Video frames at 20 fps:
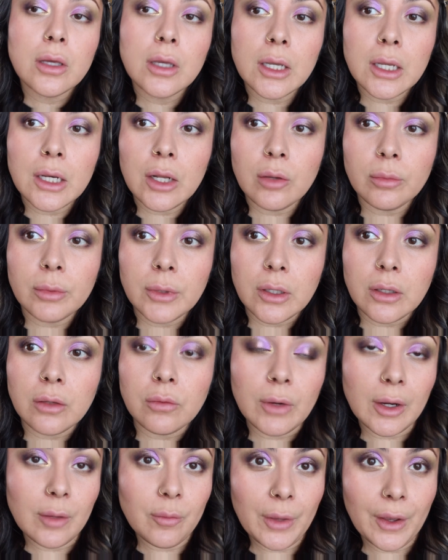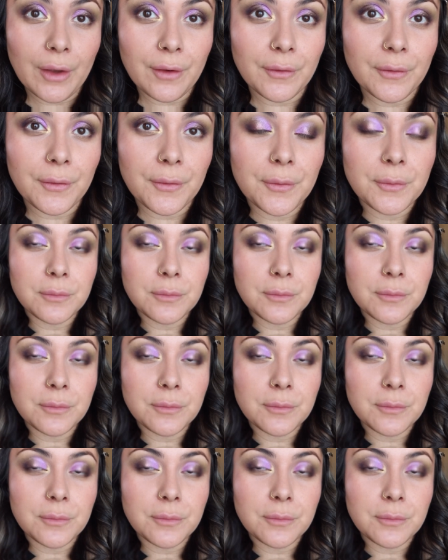and I'll be right back.